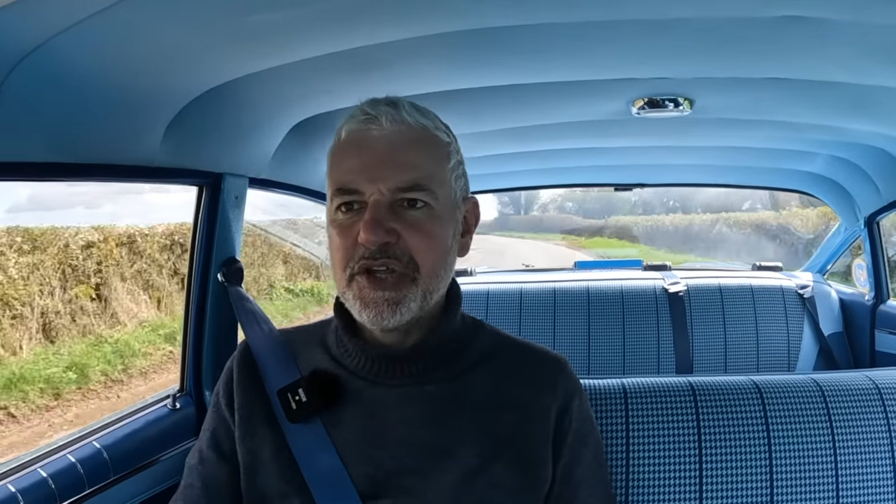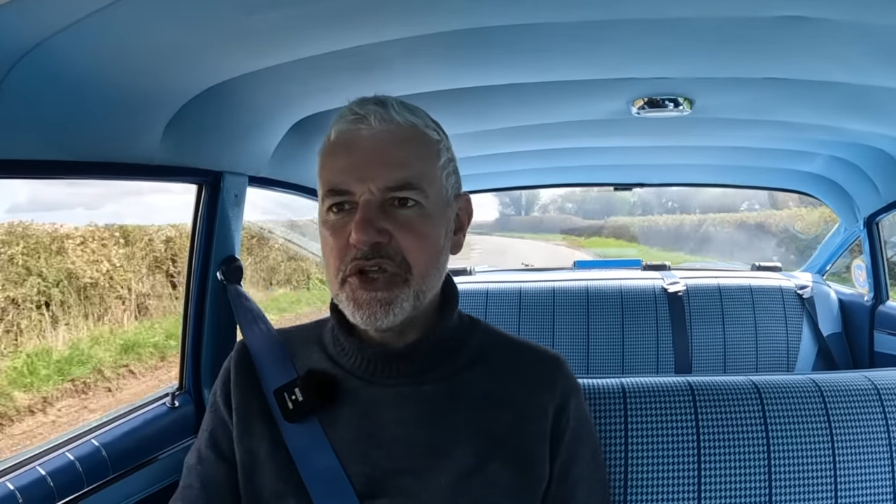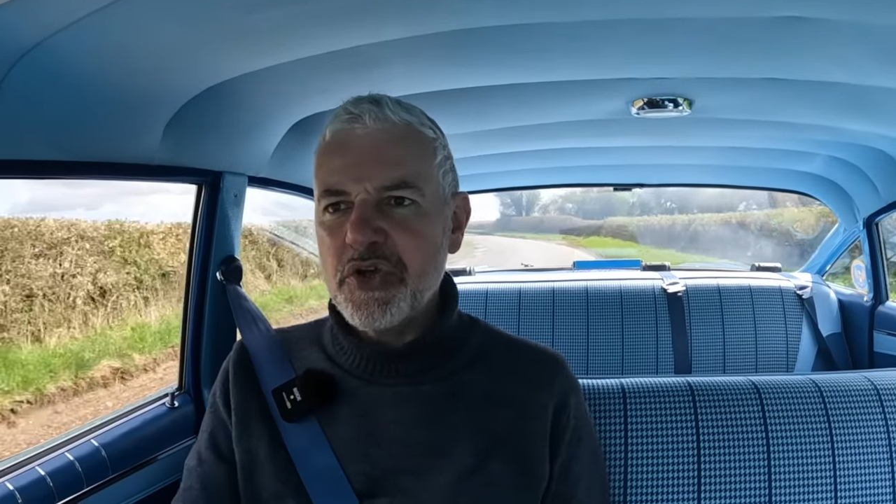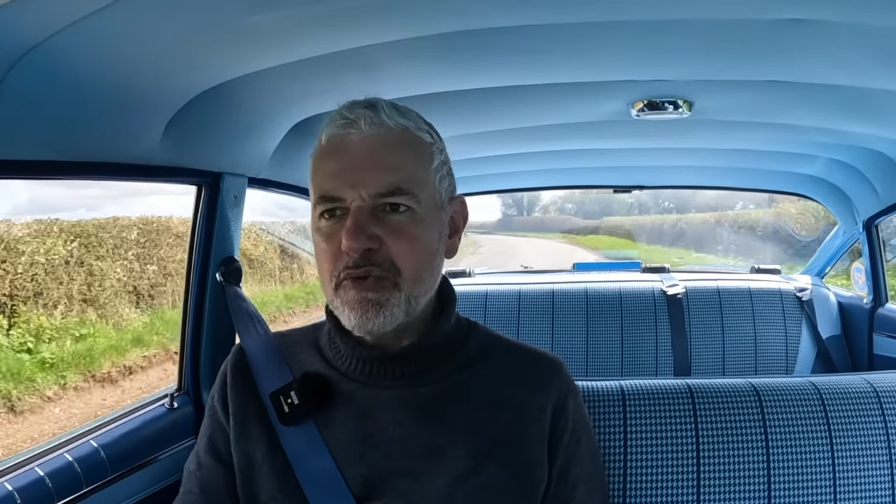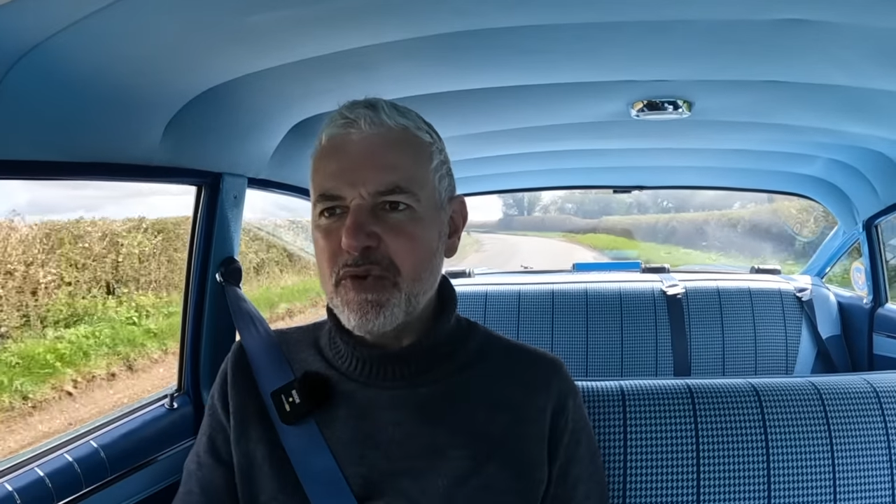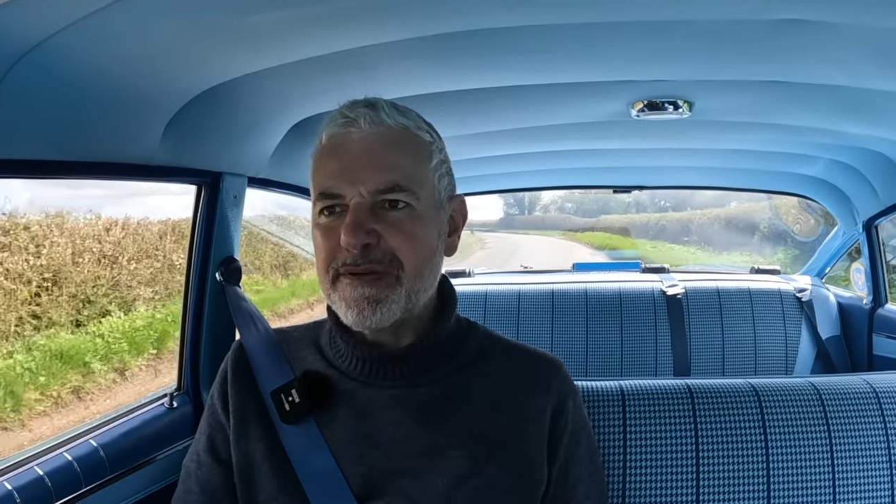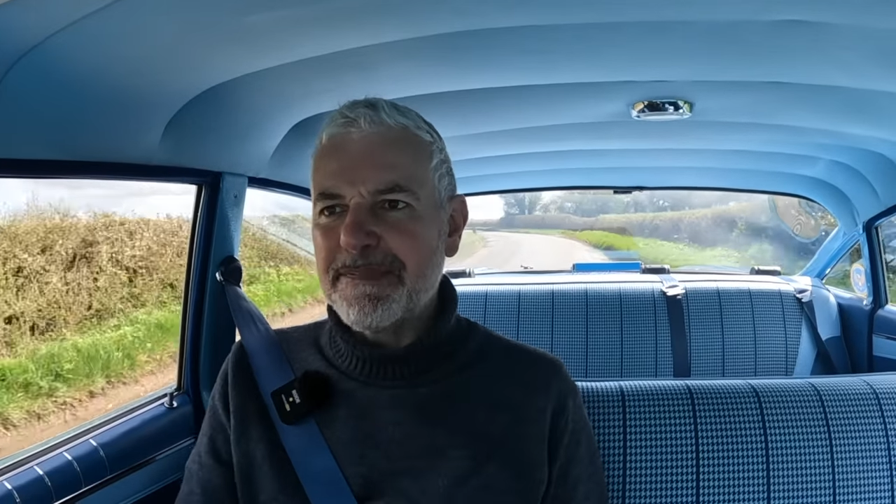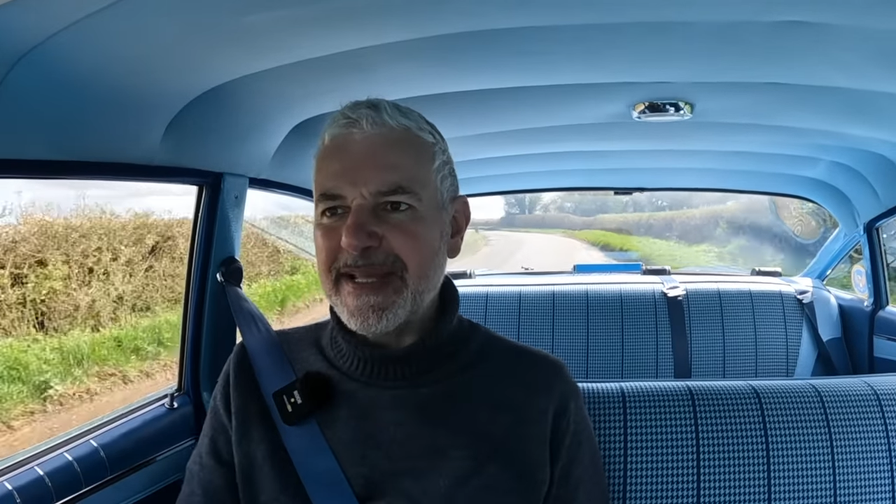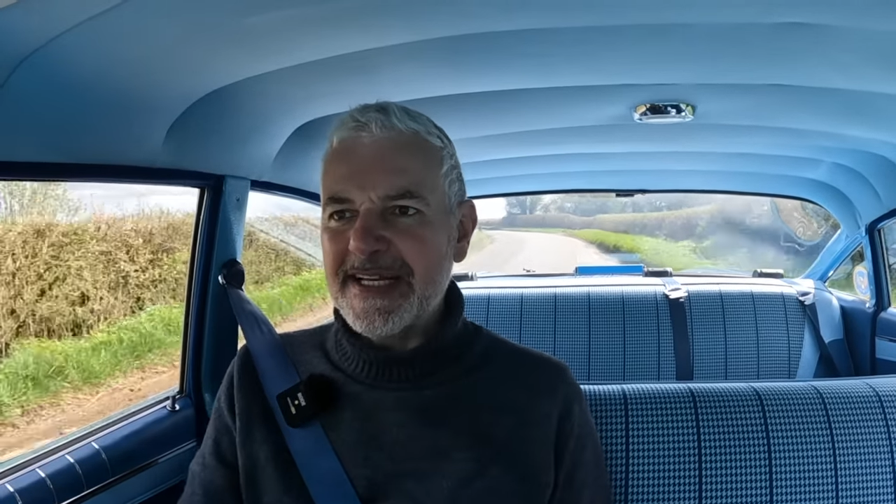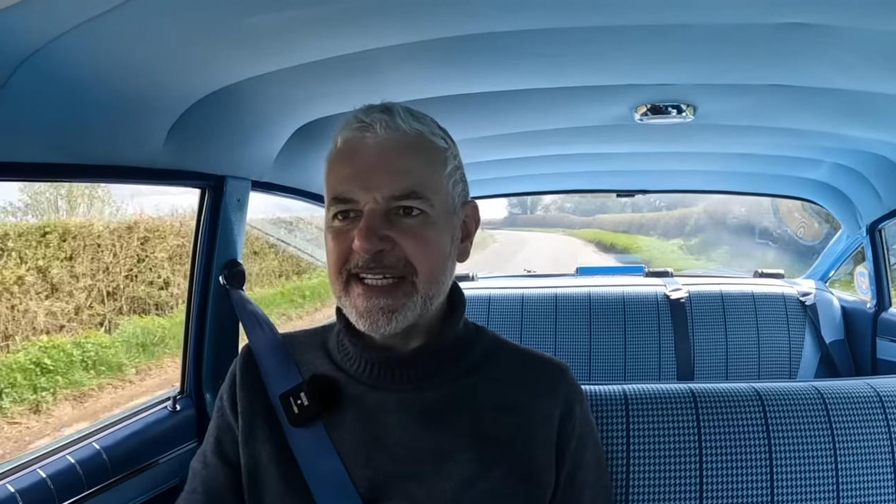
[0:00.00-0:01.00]
you would
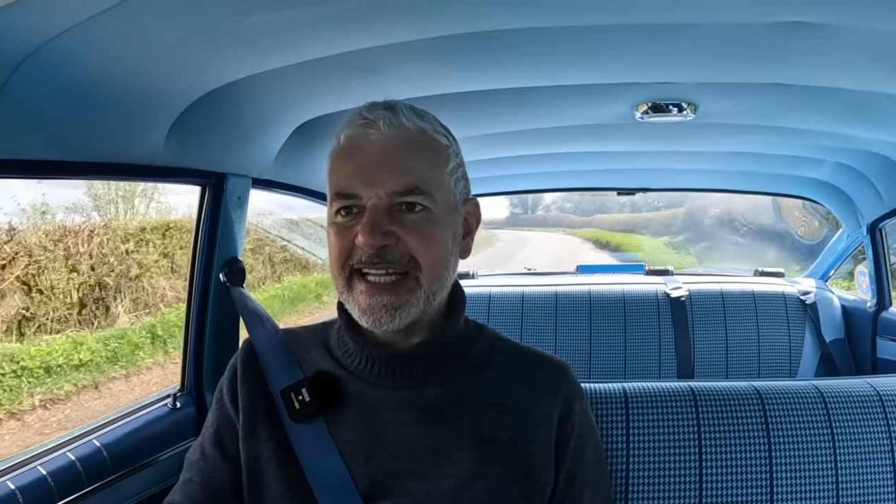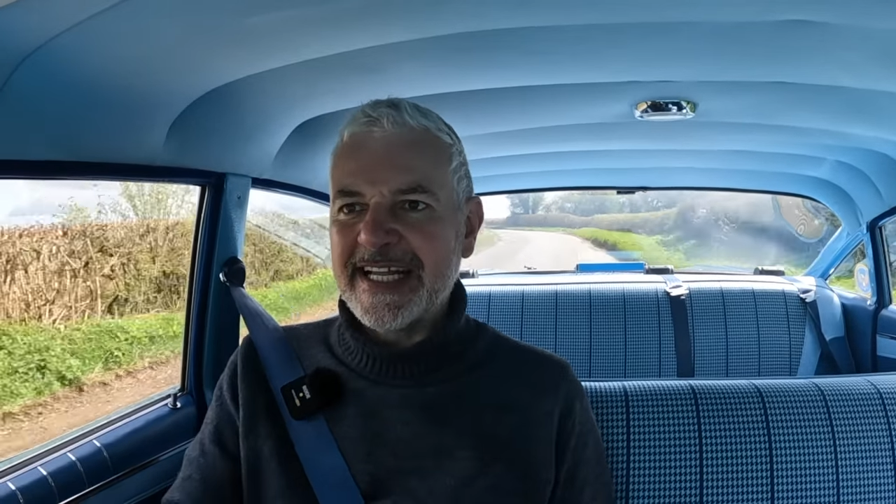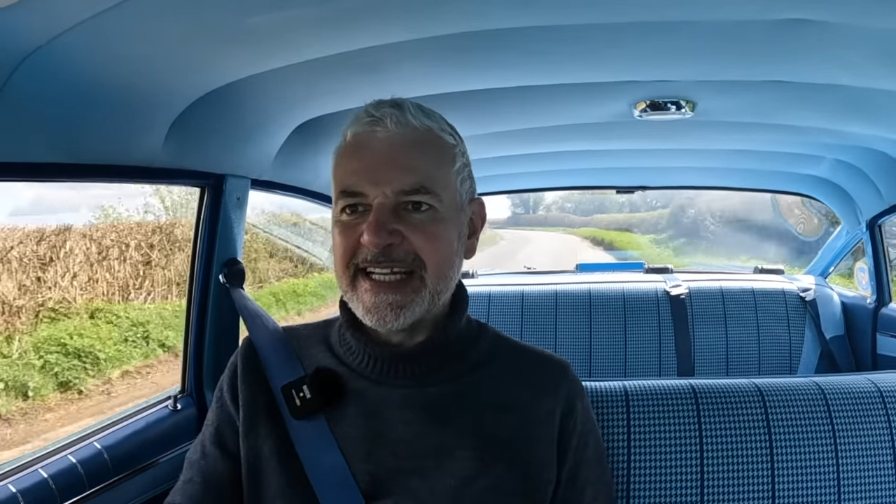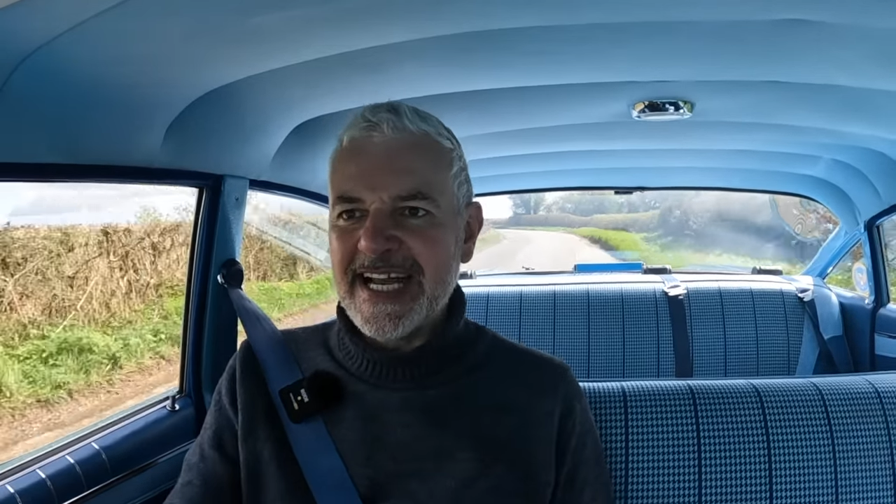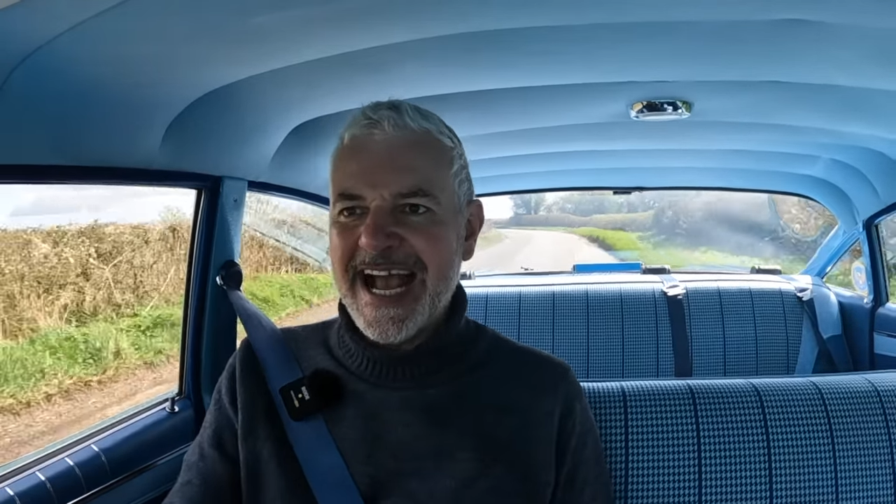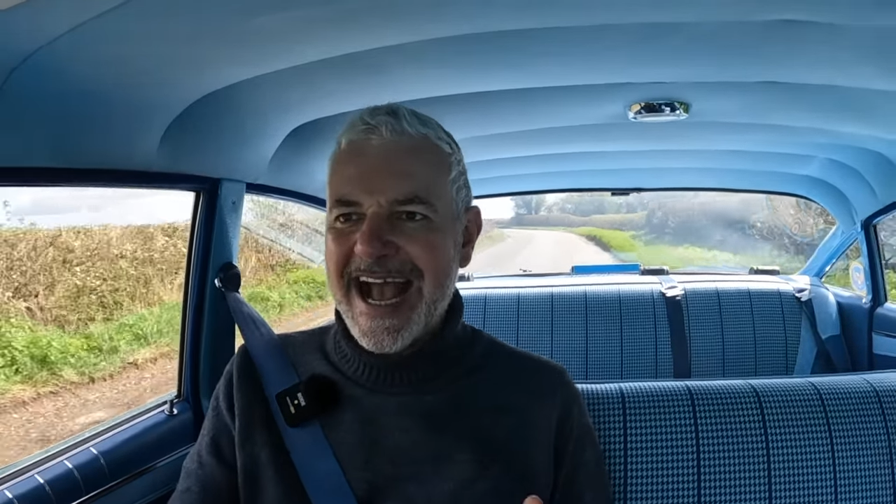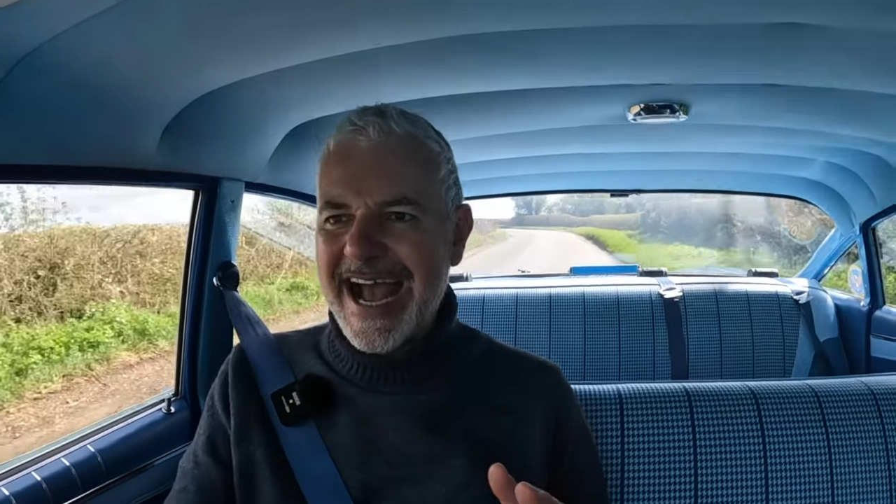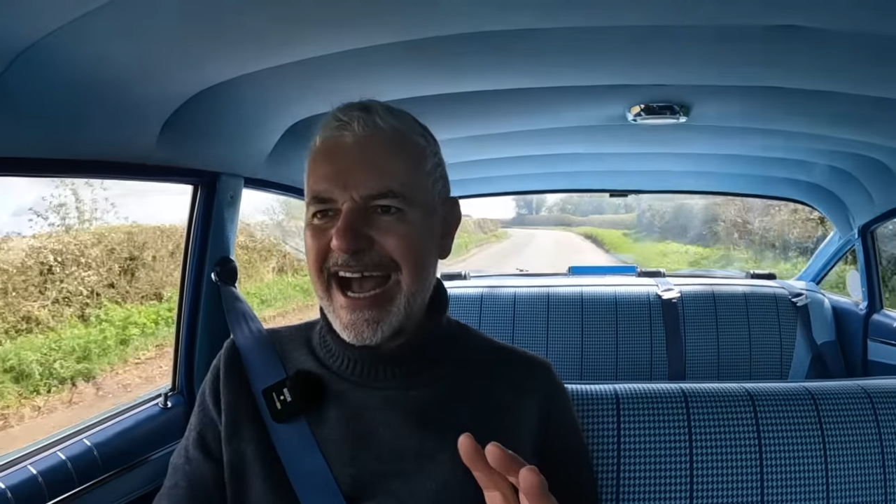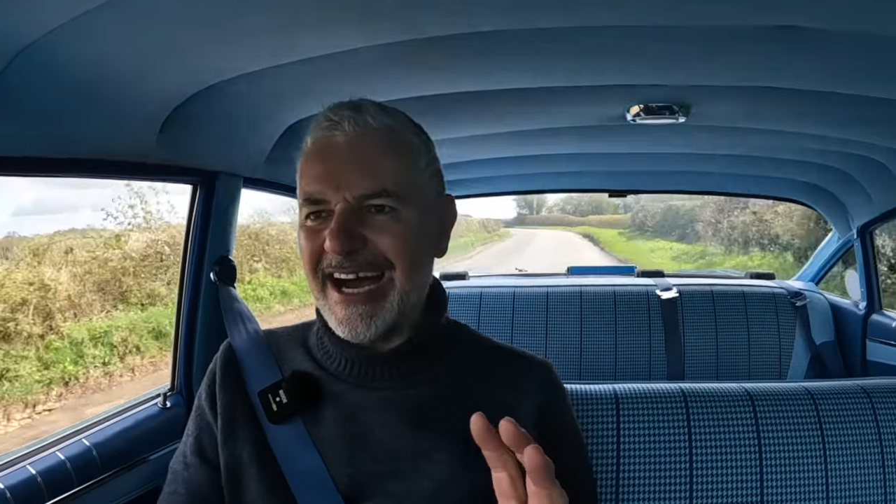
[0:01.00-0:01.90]
be looking at,